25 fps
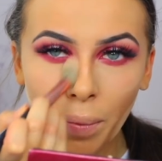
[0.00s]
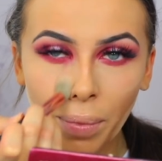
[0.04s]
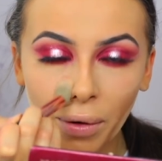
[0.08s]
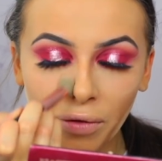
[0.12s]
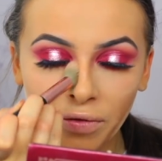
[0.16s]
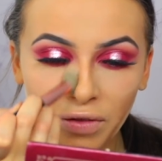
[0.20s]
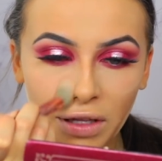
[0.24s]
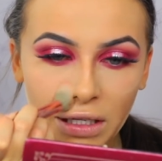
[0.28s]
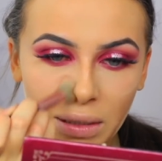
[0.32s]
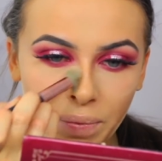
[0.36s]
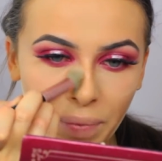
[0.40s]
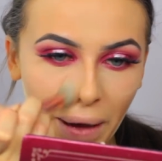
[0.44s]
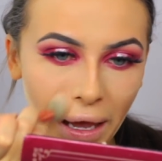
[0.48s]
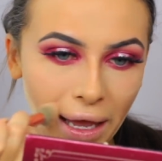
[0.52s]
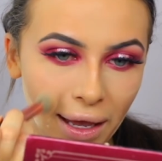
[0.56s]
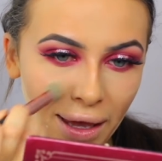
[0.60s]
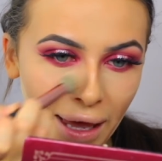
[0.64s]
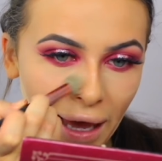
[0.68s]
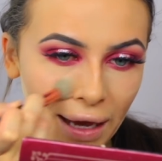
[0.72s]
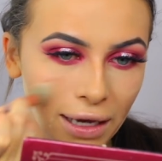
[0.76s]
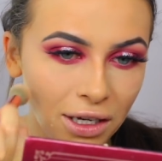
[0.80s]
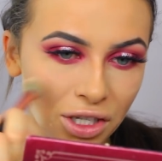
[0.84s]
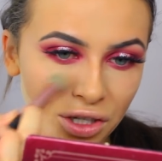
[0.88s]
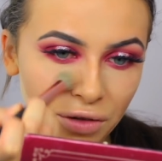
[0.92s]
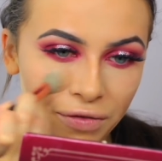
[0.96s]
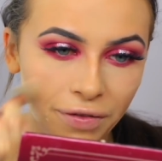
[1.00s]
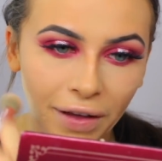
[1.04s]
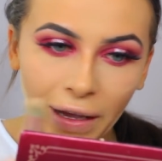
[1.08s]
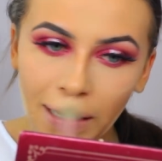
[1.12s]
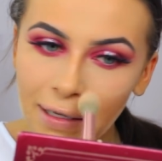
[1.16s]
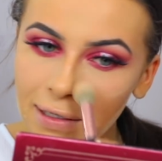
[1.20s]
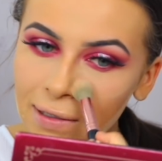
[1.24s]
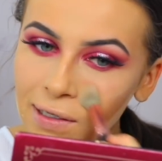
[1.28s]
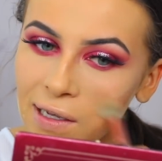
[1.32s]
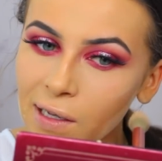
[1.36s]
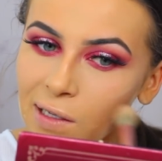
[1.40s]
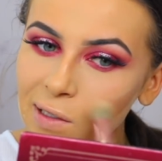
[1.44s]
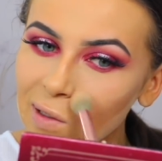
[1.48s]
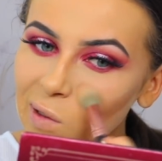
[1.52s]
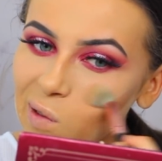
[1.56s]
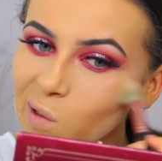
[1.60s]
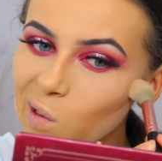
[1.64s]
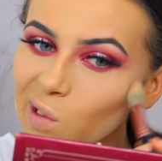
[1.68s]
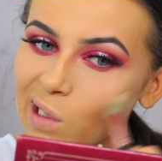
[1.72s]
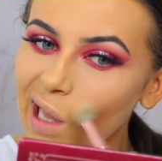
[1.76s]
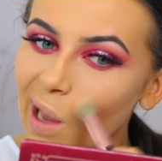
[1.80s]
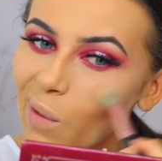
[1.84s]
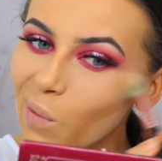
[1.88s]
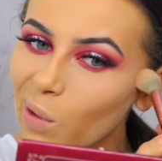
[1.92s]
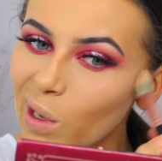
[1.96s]
Wipe off this bake, angel faces.
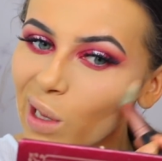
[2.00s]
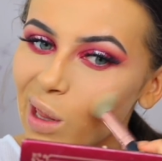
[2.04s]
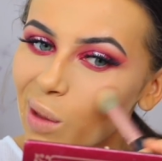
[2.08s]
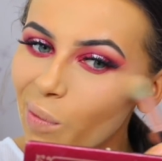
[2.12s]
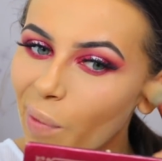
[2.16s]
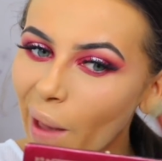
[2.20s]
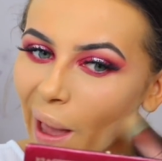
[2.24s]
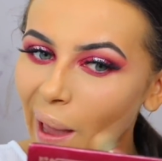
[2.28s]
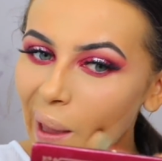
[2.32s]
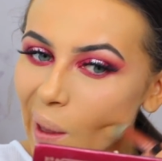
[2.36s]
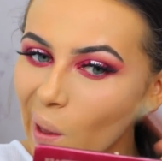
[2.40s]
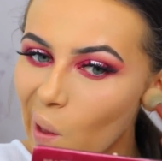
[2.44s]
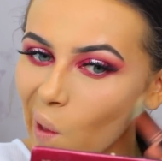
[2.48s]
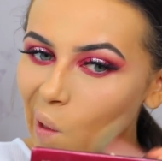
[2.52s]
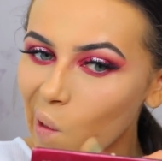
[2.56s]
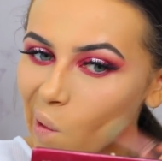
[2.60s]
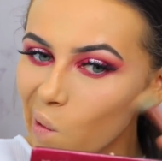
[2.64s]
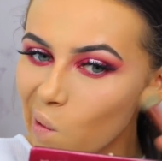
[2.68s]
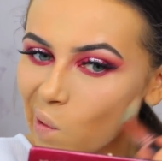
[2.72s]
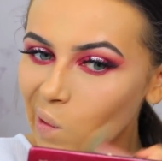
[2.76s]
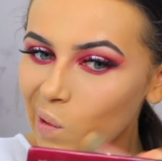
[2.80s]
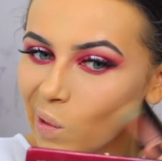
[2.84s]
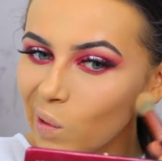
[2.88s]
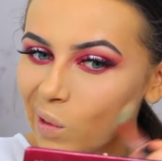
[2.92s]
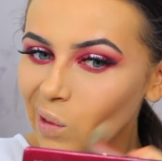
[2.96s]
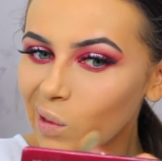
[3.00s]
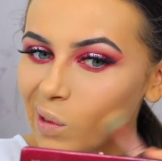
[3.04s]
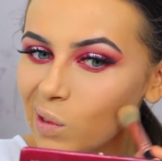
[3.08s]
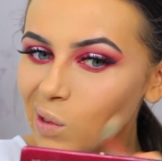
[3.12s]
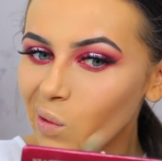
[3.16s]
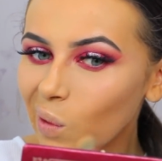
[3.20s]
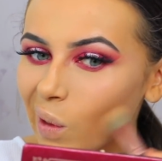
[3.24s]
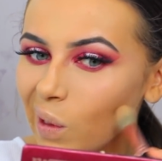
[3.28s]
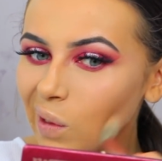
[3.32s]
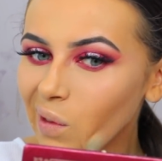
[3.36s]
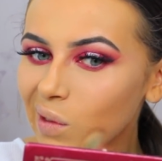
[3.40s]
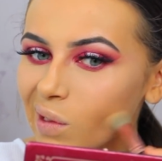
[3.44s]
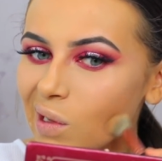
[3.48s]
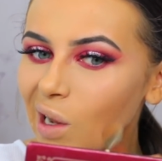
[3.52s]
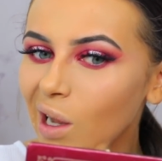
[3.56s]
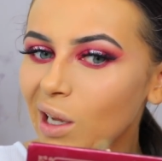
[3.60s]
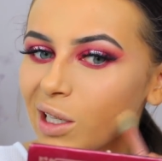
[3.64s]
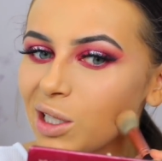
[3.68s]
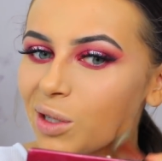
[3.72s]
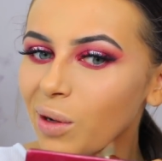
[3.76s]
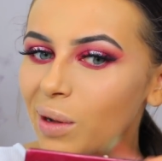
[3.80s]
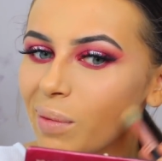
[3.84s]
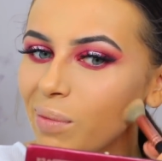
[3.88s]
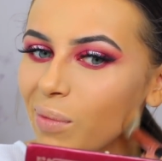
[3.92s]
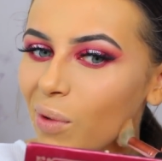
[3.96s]
Let's get rid of the bake, so we can
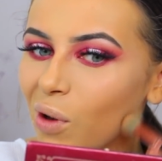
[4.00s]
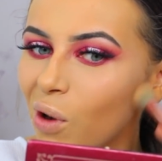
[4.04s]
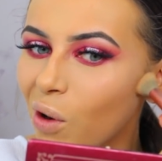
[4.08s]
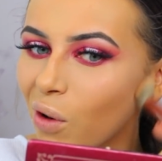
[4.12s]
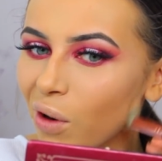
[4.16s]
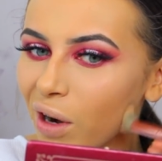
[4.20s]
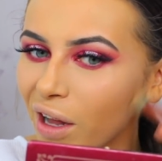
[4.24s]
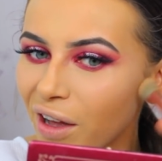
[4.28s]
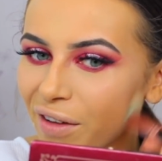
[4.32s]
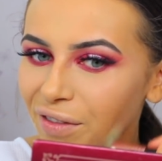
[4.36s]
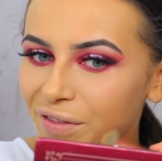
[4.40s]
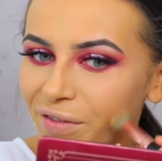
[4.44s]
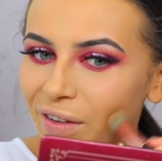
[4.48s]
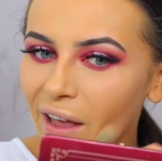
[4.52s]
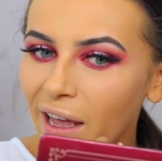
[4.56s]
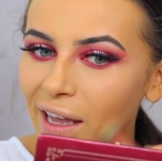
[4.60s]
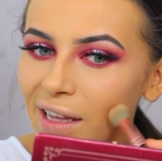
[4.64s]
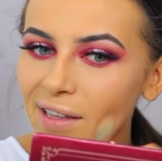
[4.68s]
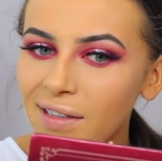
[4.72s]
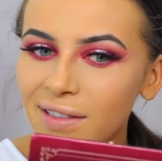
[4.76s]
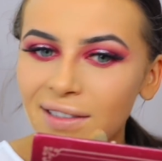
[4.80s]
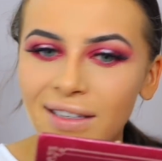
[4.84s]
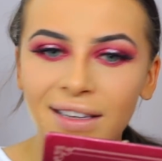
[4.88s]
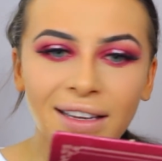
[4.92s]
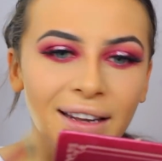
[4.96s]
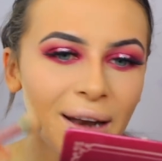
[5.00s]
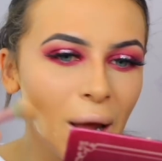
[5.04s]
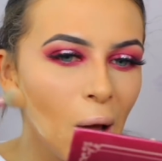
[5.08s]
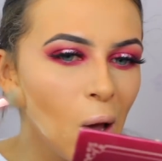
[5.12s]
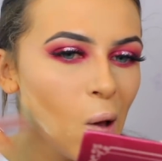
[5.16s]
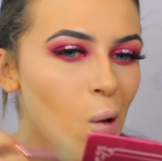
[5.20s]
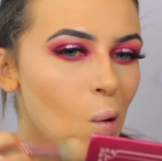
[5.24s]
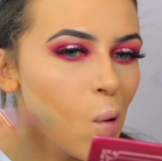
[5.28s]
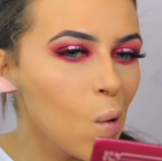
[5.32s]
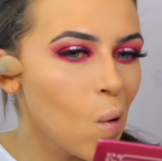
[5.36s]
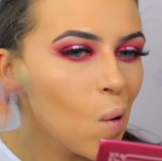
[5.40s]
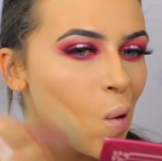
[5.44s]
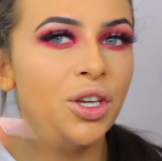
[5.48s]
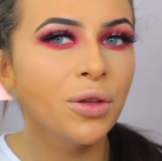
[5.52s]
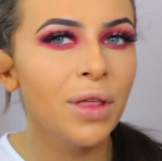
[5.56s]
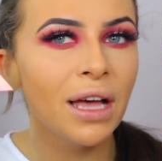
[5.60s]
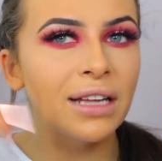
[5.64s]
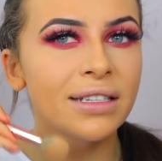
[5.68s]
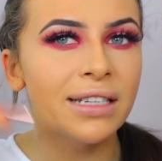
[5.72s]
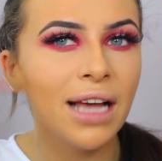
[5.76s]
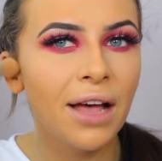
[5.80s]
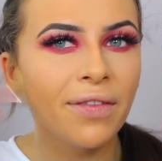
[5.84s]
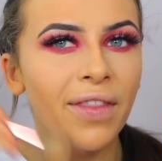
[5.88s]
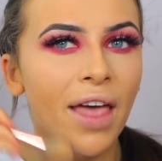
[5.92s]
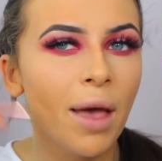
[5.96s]
start doing more on our face, you know? Do
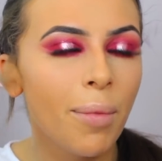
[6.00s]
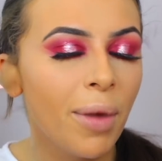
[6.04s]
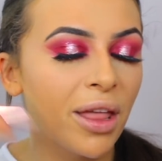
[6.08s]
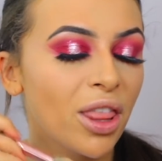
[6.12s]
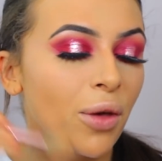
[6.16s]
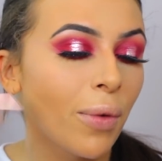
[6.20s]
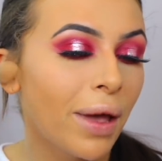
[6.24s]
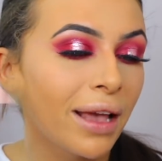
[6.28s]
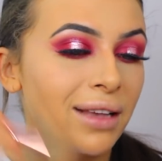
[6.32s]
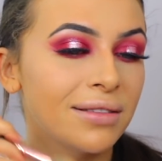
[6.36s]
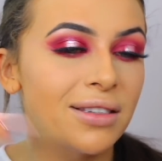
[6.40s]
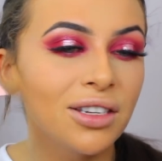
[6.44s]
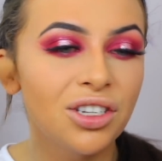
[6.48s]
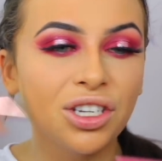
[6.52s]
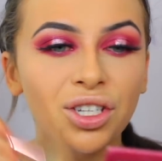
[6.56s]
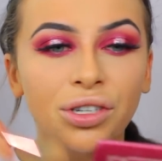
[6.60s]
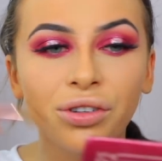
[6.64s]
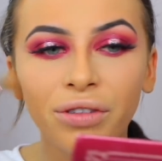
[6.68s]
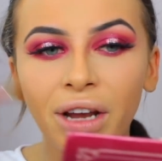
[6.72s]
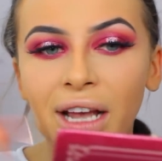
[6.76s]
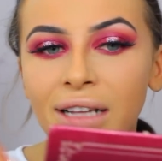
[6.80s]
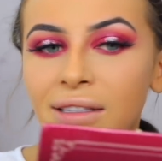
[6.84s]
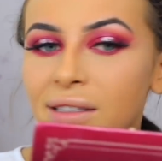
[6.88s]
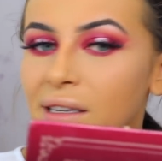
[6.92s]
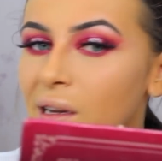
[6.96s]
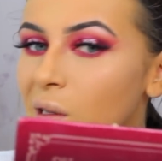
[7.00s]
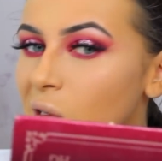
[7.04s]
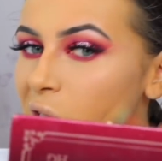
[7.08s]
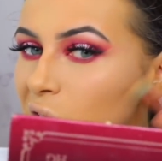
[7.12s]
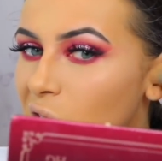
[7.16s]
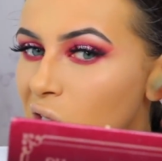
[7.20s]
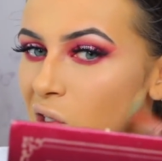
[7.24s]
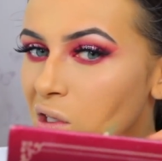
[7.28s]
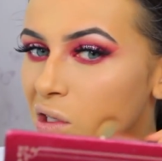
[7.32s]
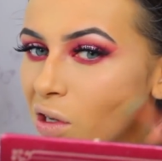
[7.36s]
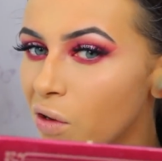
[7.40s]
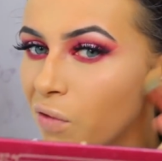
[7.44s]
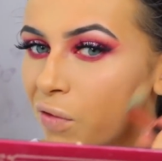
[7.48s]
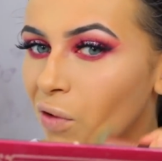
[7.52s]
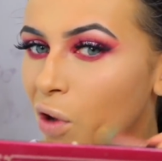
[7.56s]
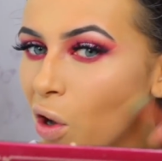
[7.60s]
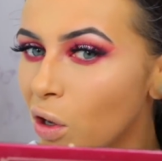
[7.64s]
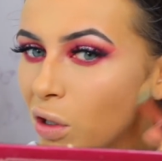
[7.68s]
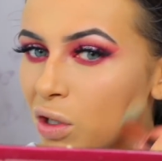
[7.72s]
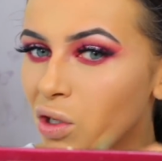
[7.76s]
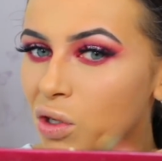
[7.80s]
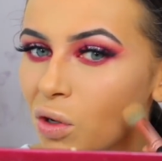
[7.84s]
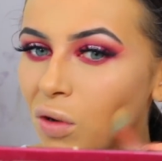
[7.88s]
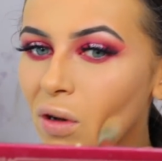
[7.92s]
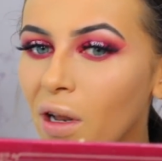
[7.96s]
that down there, by the way, because it just creates an instant sort of
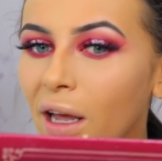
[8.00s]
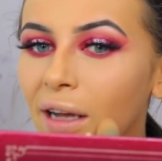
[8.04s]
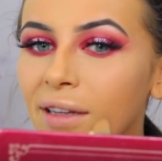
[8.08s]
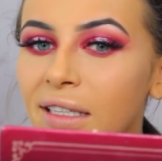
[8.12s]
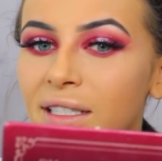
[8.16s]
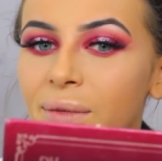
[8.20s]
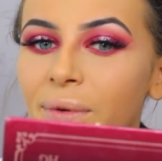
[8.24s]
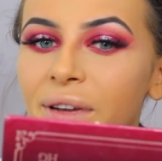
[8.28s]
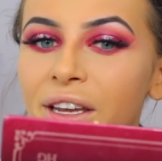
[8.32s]
contour line.